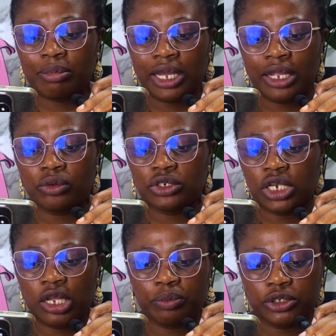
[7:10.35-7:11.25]
guide on
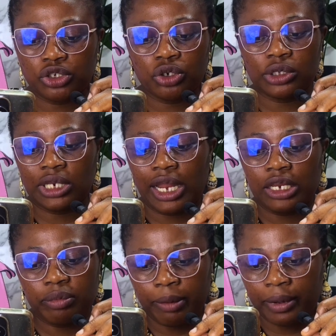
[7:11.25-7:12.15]
China importation using
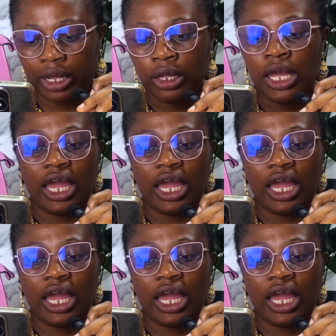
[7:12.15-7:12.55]
Alibaba,